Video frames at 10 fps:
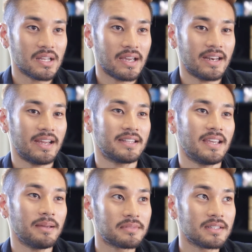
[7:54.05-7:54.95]
and I had to
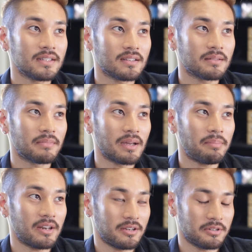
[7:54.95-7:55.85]
empty my
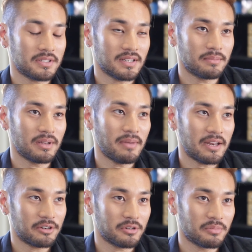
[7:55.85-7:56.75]
pedicure tub and
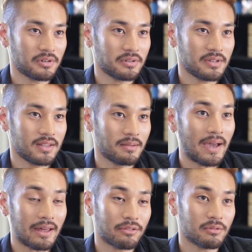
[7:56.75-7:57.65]
manicure bowl in the
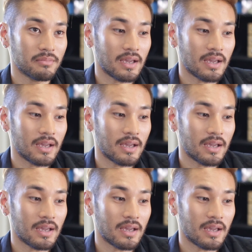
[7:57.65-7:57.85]
bathroom,